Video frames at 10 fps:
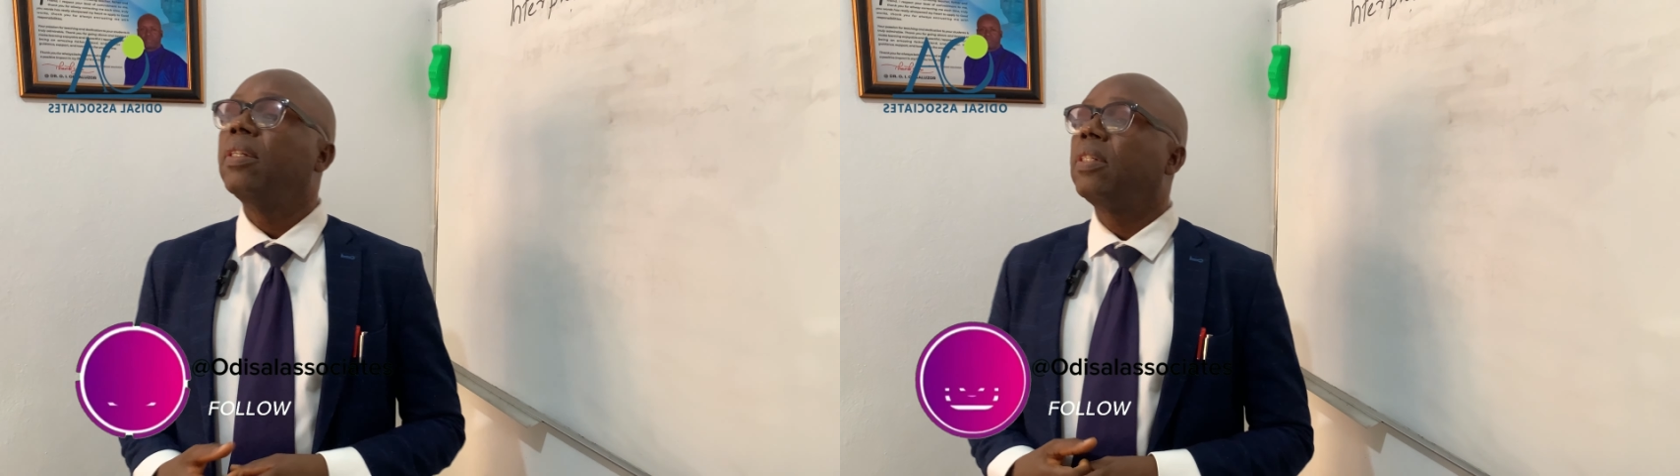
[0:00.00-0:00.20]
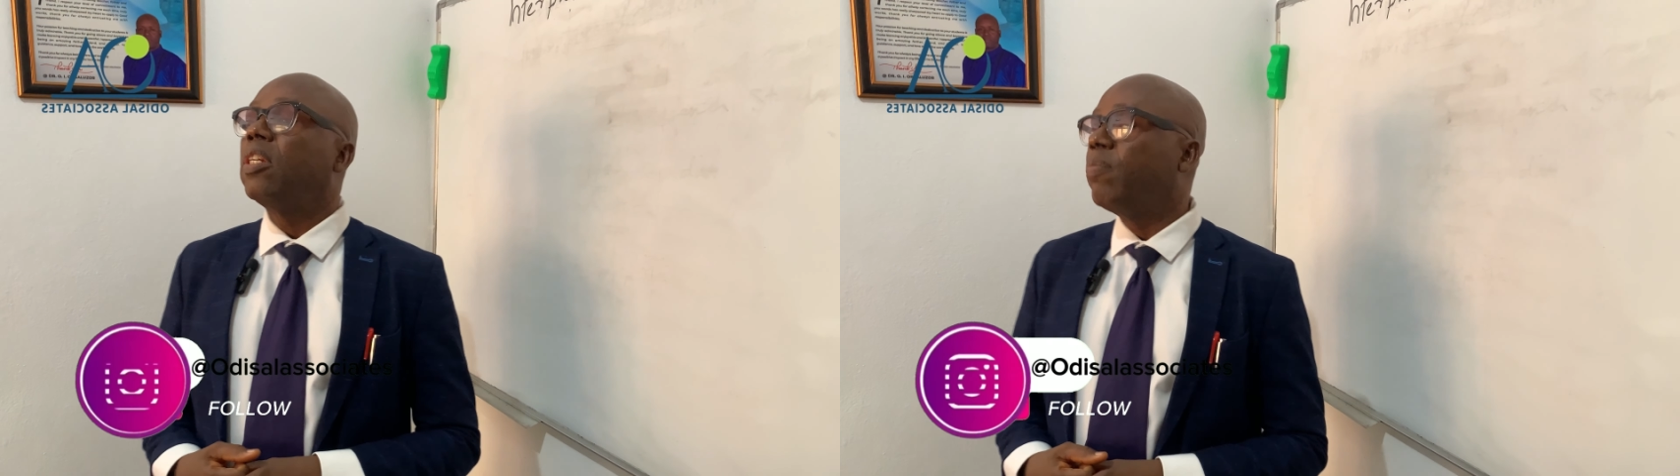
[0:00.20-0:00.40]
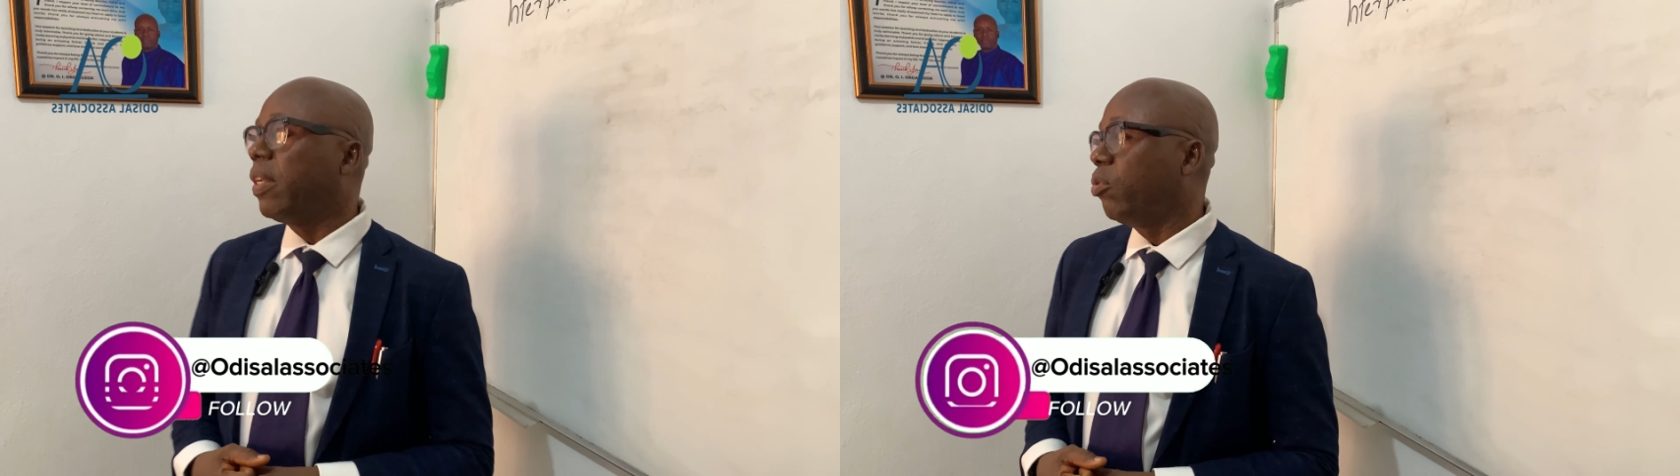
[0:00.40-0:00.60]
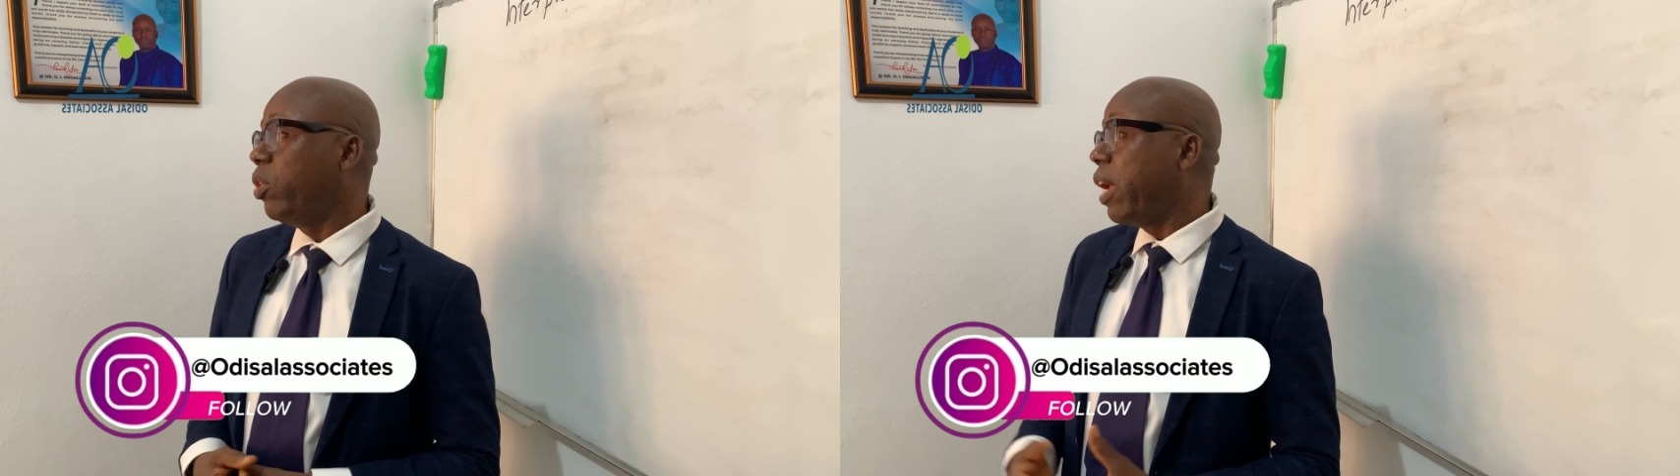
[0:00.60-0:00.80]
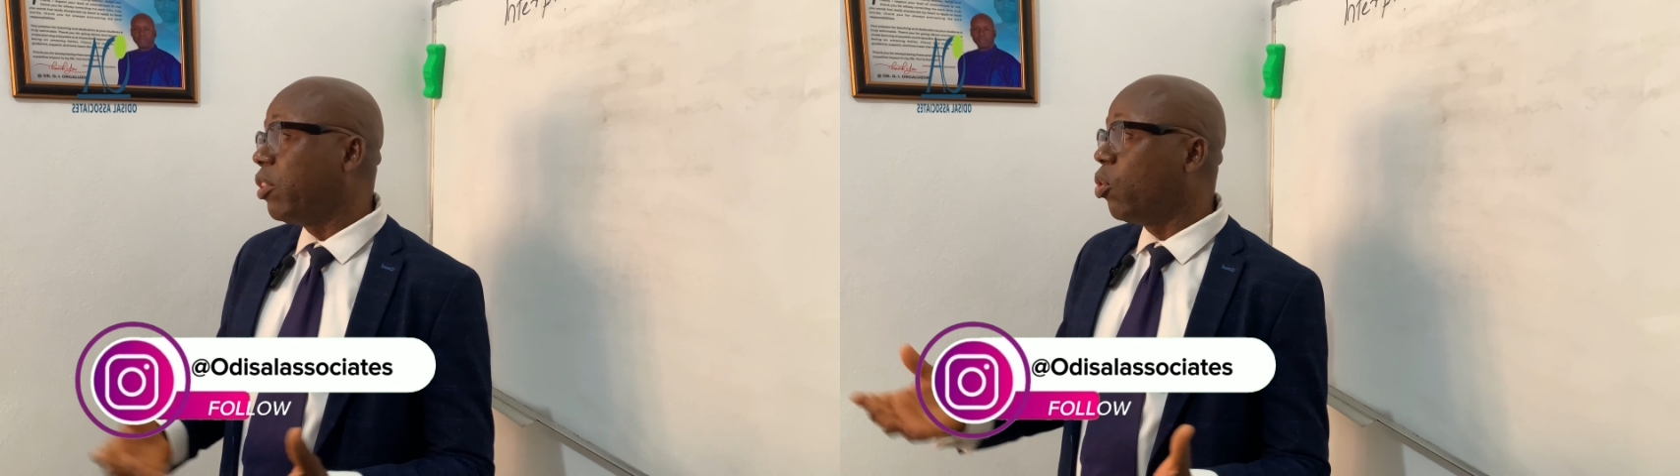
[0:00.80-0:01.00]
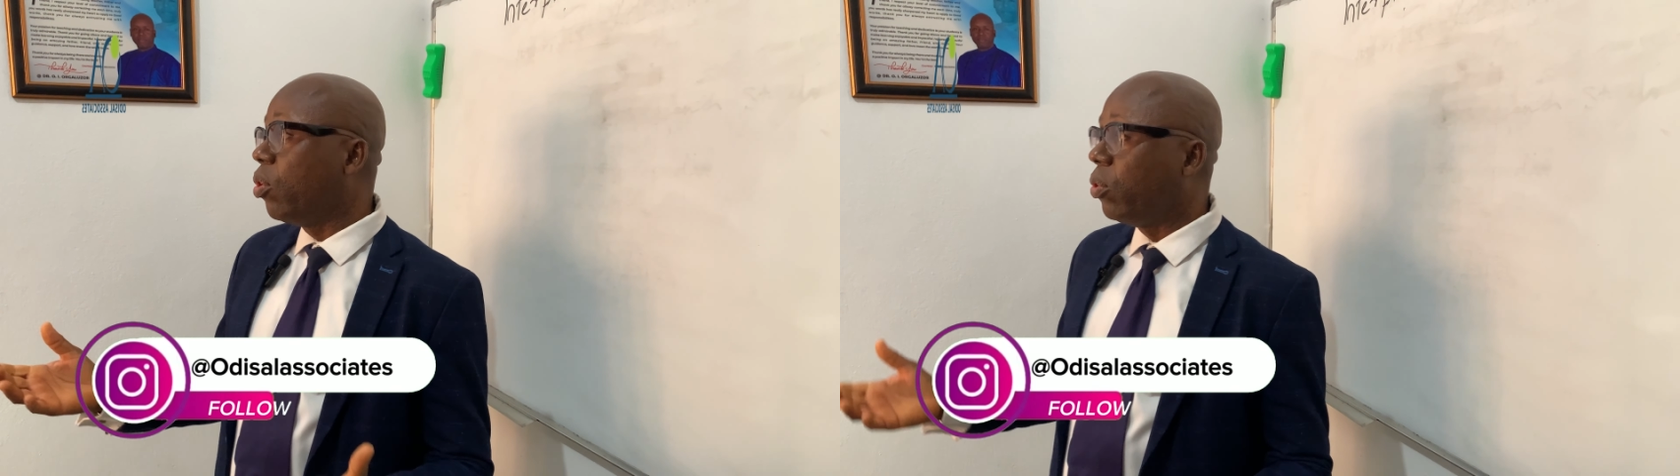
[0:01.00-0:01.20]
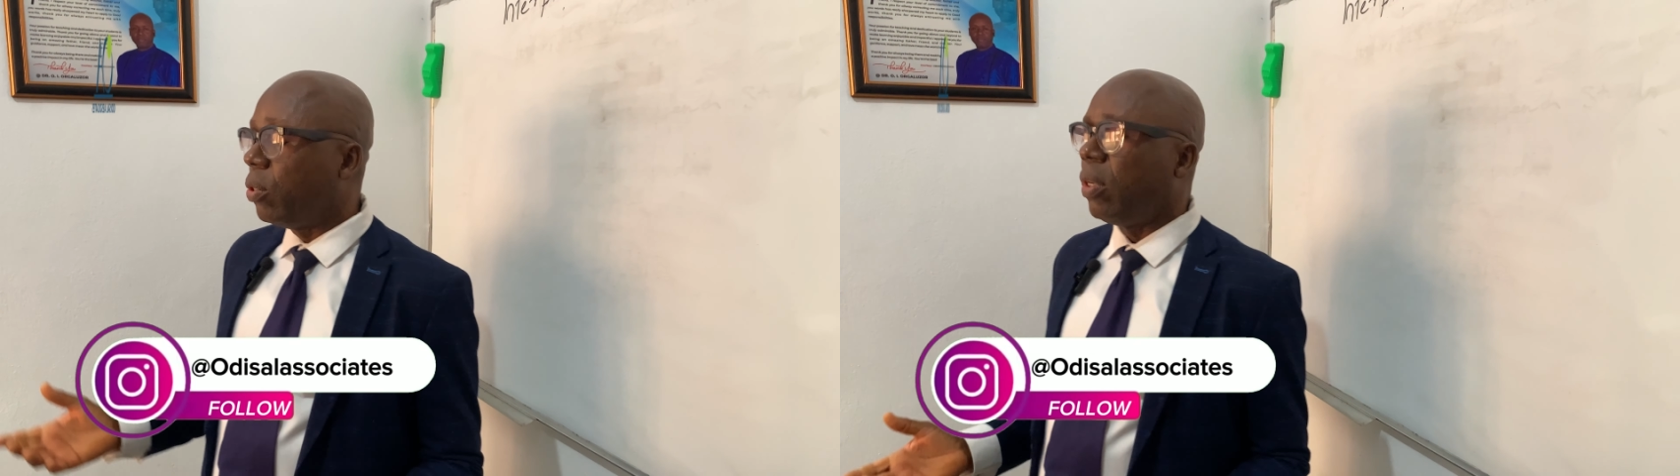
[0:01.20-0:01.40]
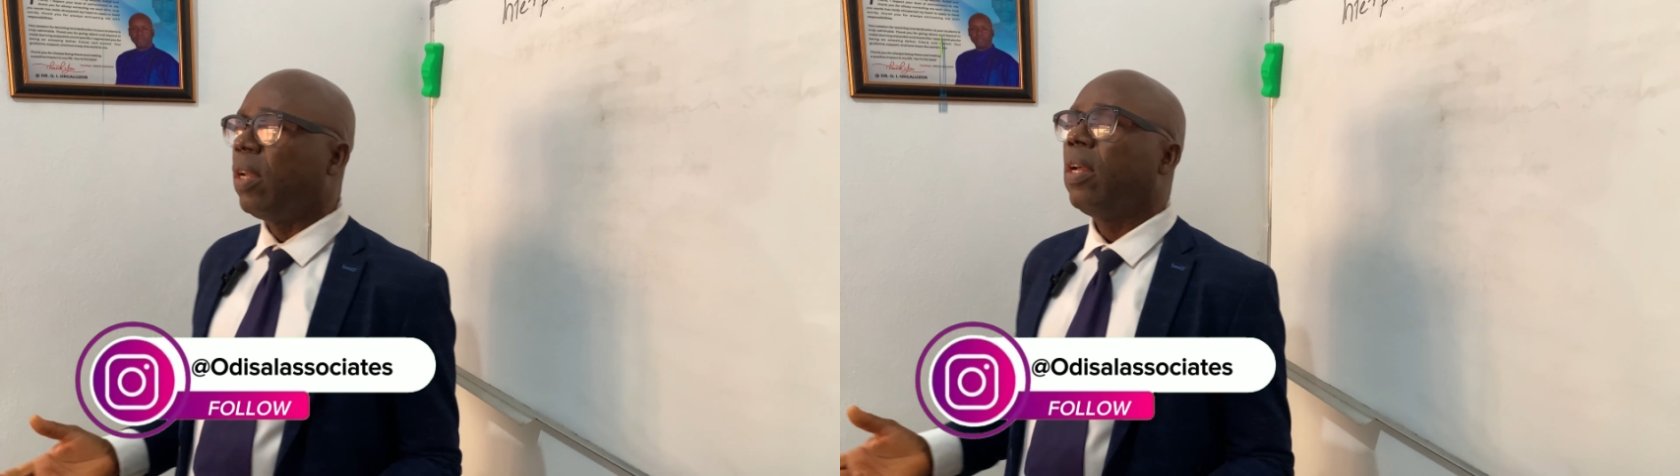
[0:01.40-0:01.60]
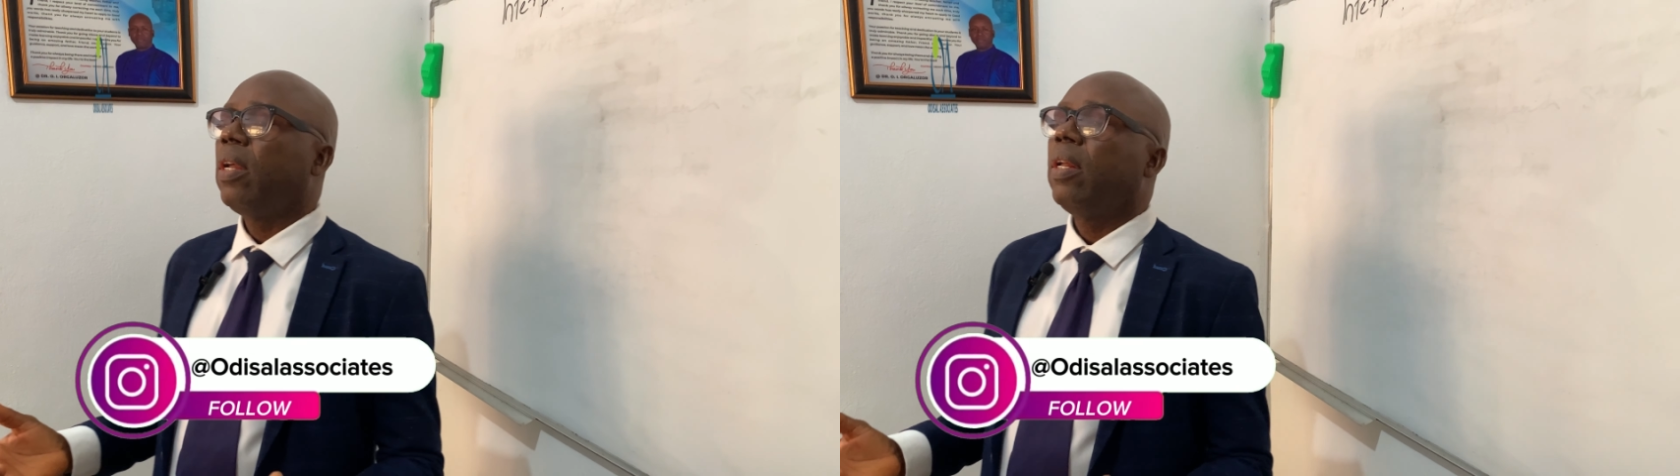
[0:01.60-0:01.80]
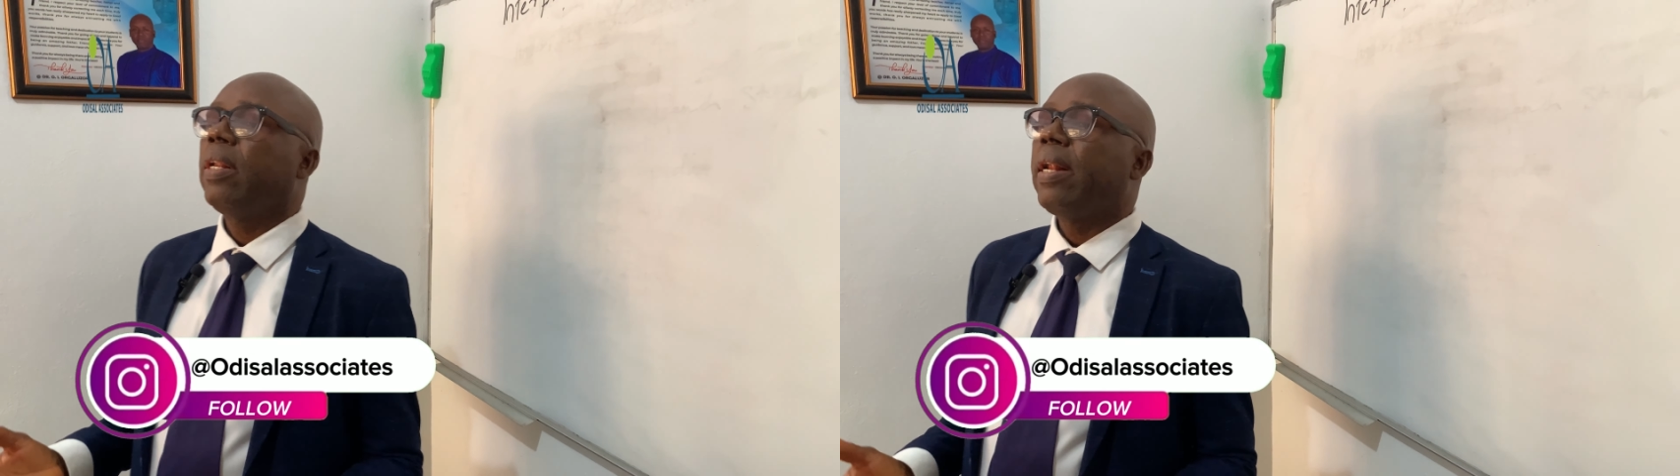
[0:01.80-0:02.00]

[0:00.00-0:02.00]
statements, which I told you that